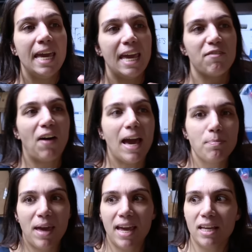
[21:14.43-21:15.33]
If I
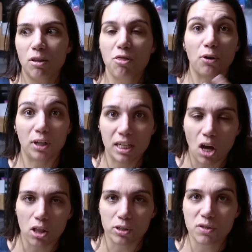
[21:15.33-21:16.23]
paid
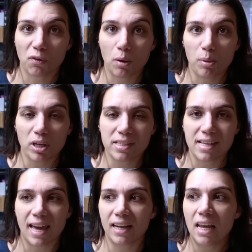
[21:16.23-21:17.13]
$30 for a book
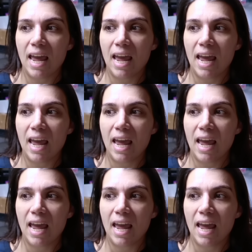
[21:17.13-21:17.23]
set